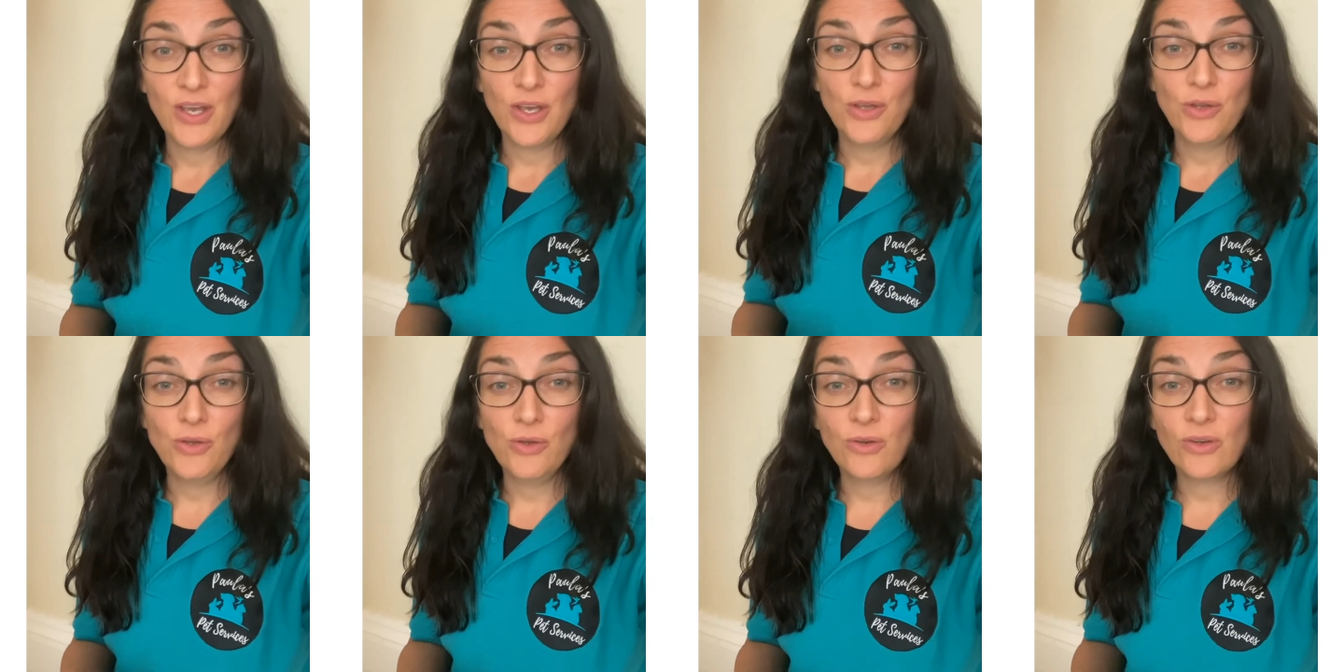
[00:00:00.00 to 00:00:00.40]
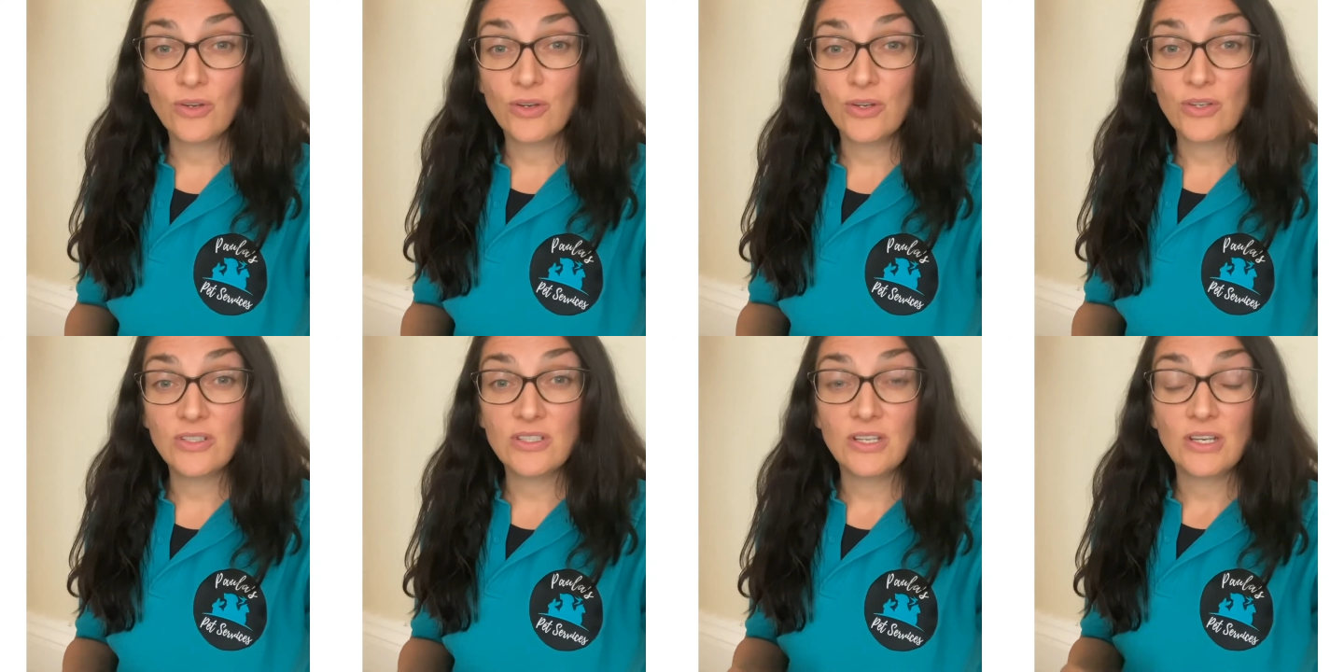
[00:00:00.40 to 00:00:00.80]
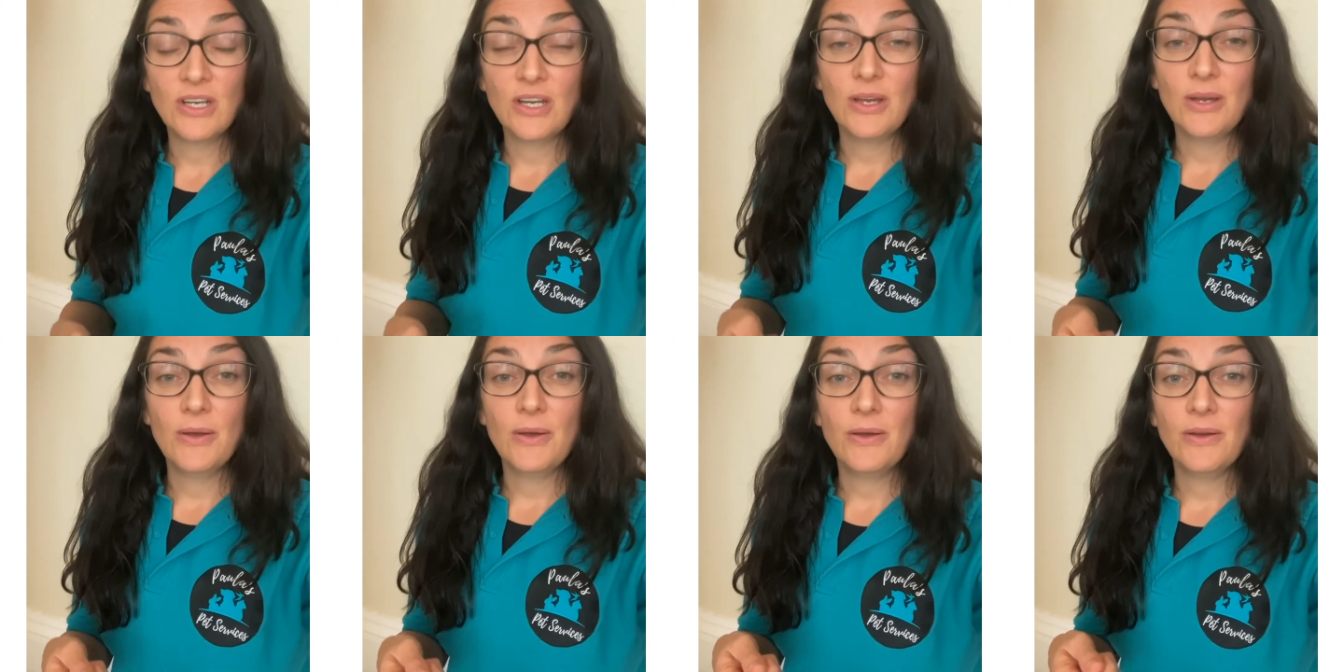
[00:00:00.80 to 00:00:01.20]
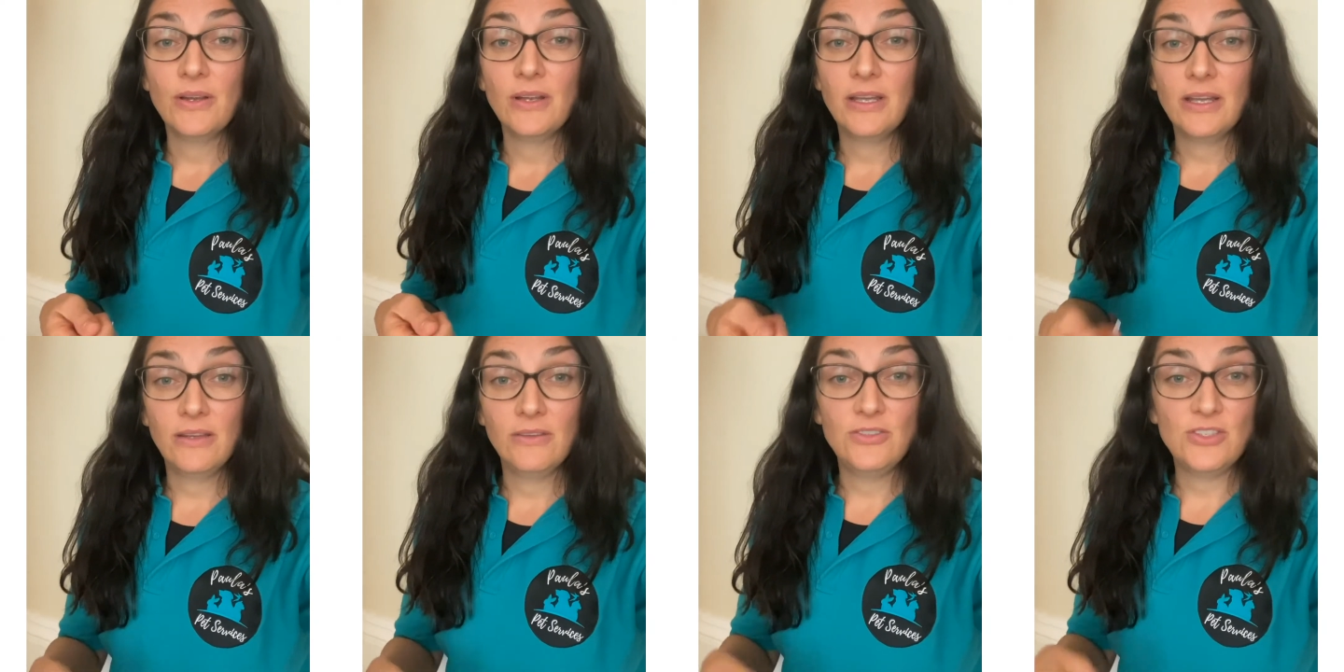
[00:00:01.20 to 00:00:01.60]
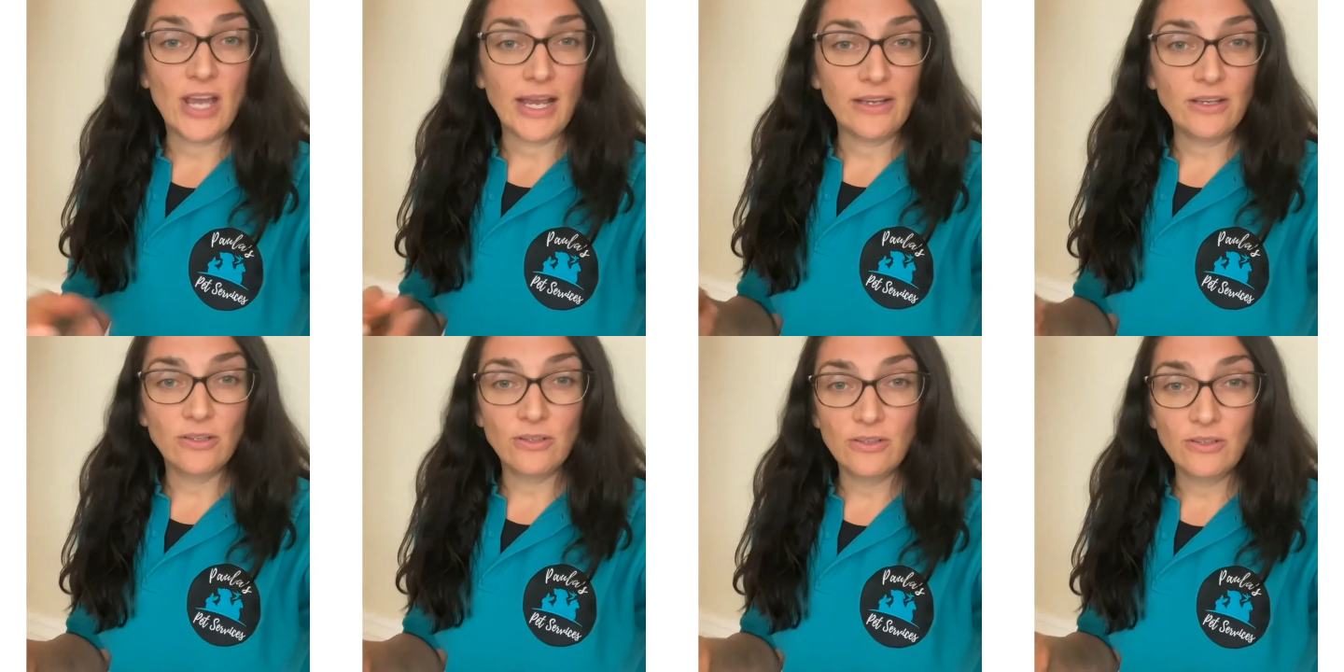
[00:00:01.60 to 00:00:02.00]
You could
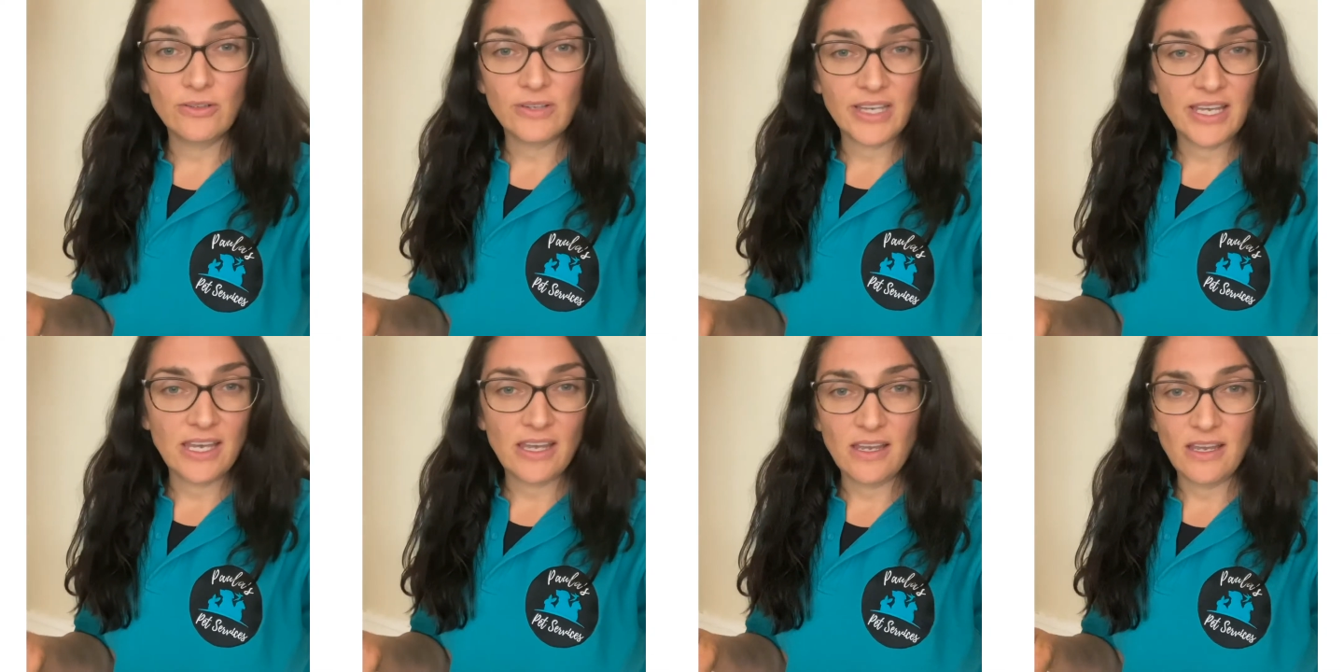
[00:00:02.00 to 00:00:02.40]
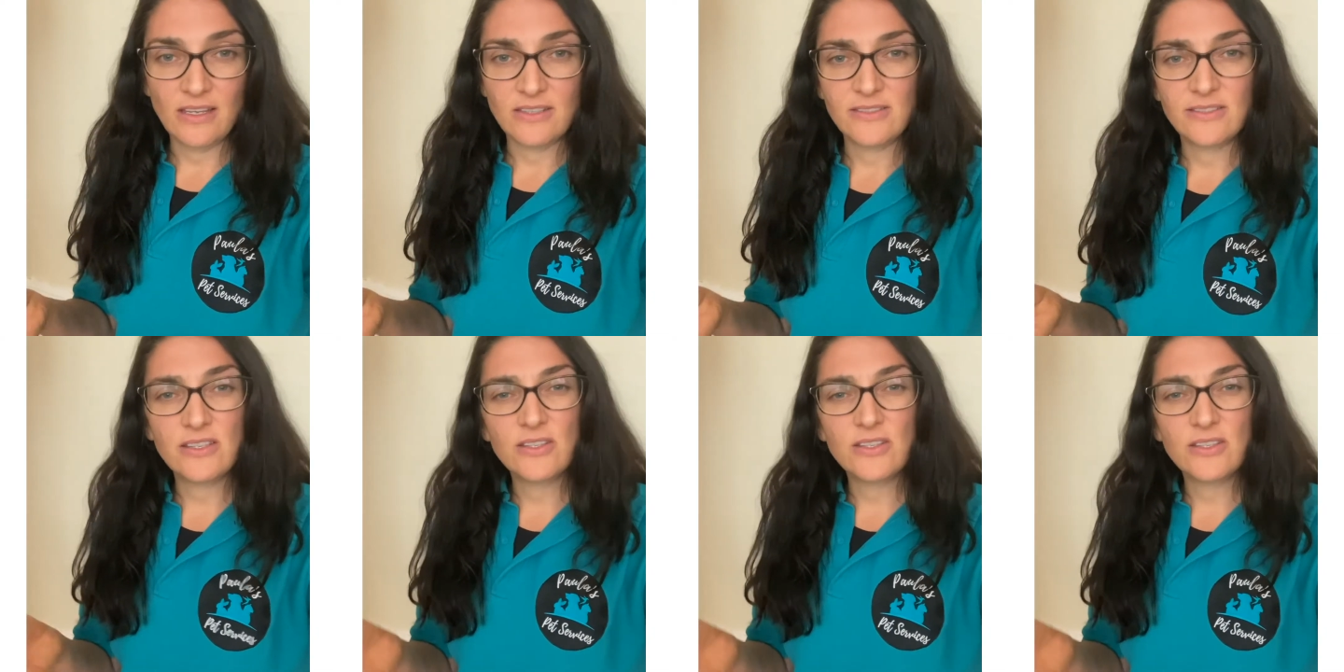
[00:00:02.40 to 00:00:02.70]
jangle your keys,